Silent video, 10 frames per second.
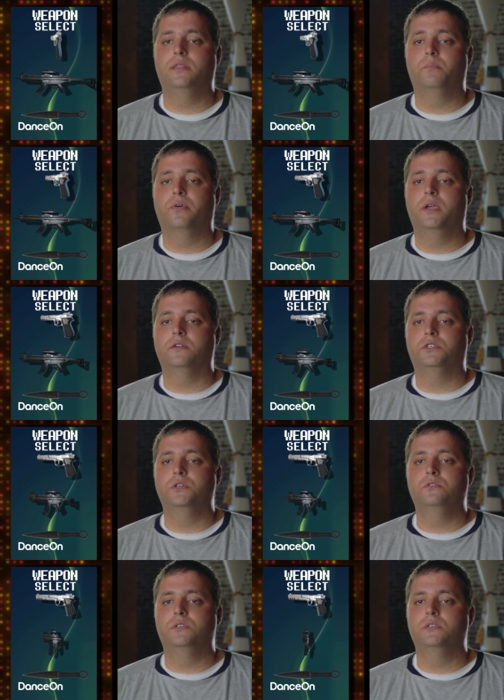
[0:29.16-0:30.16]
the player
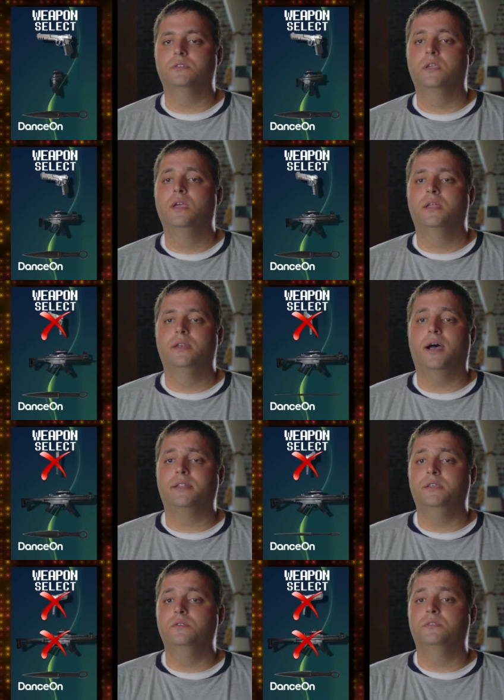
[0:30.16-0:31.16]
chooses not
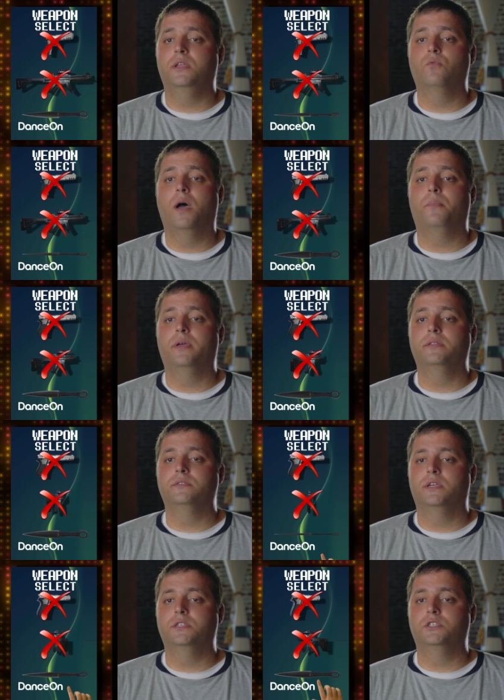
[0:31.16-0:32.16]
to use any
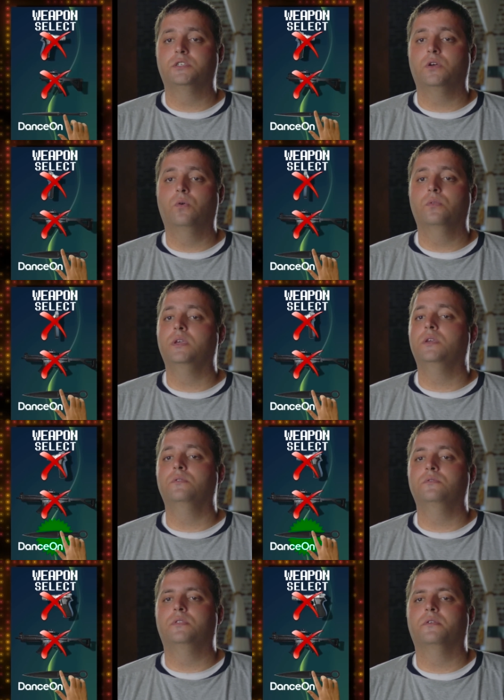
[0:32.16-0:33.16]
weapons and just only
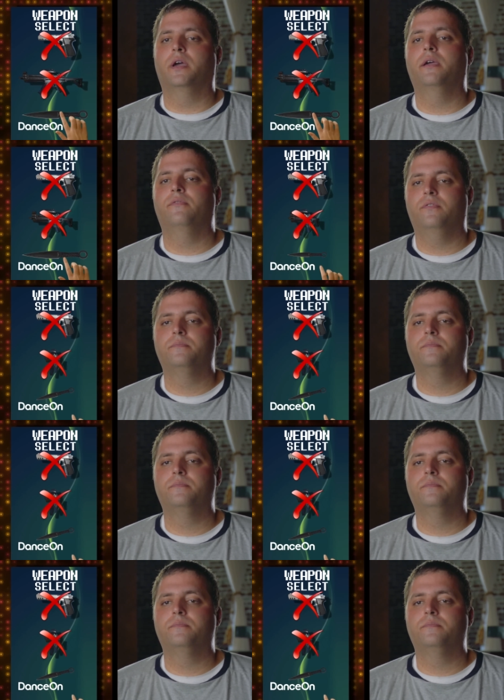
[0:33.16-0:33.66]
use their knife.